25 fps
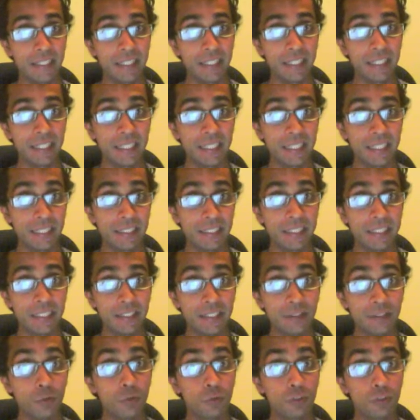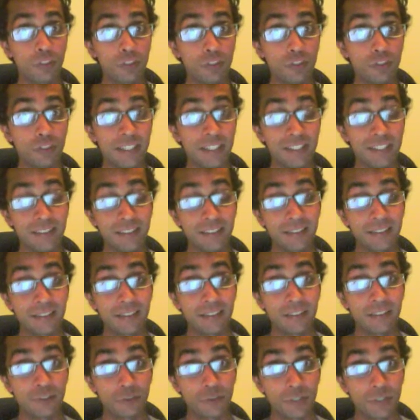he also
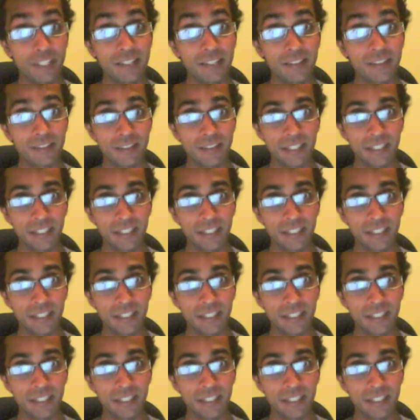stresses